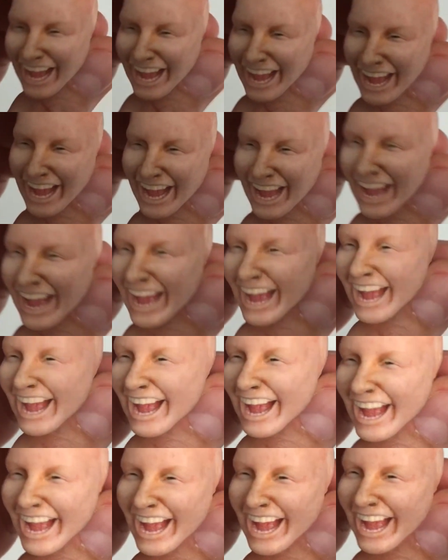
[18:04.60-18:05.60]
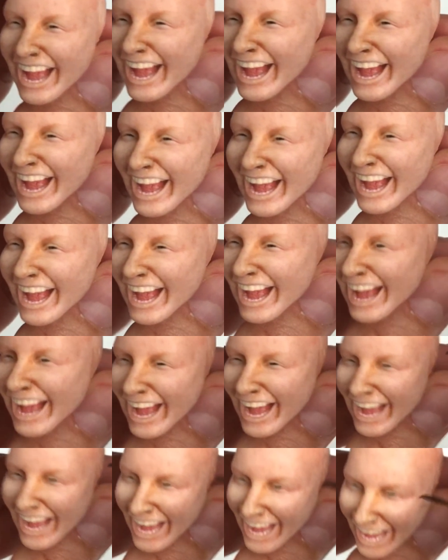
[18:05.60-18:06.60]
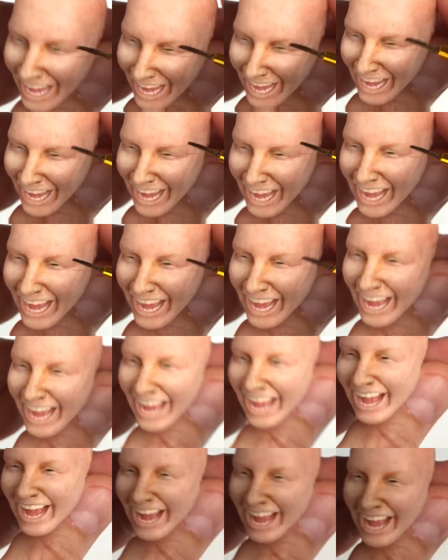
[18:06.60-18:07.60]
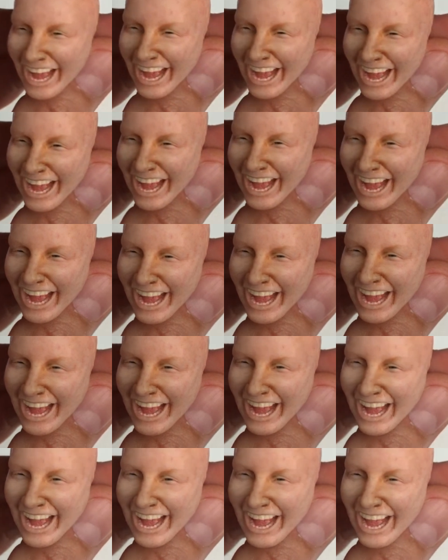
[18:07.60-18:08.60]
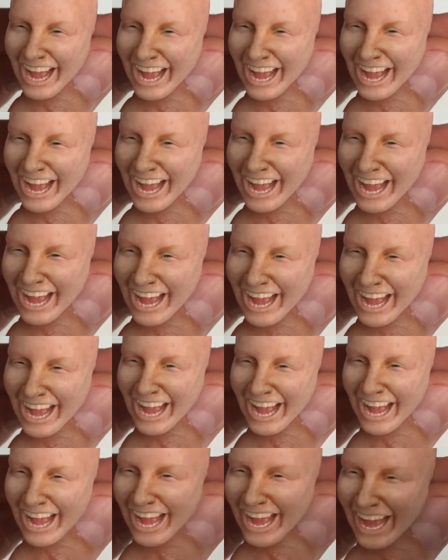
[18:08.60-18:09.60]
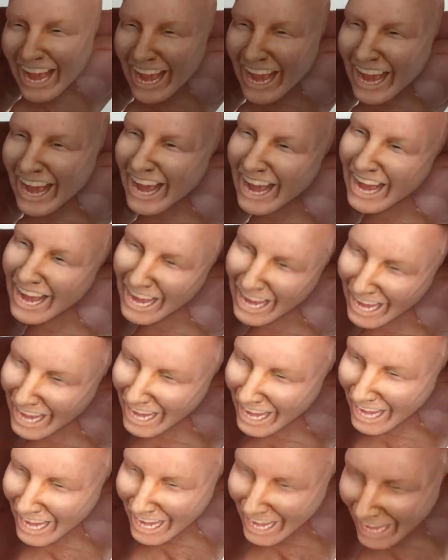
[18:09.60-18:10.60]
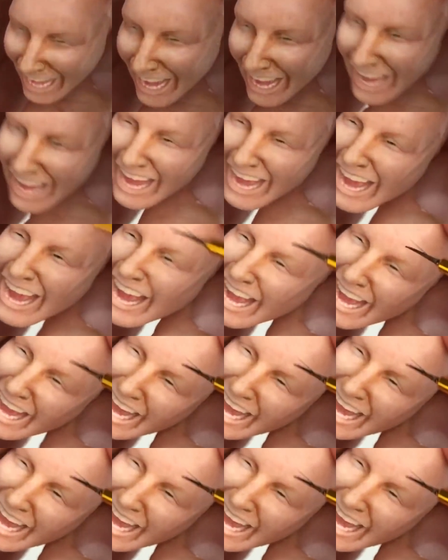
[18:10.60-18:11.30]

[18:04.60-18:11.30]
posted a lot of them. I just hit my glasses on the phone. Okay, now I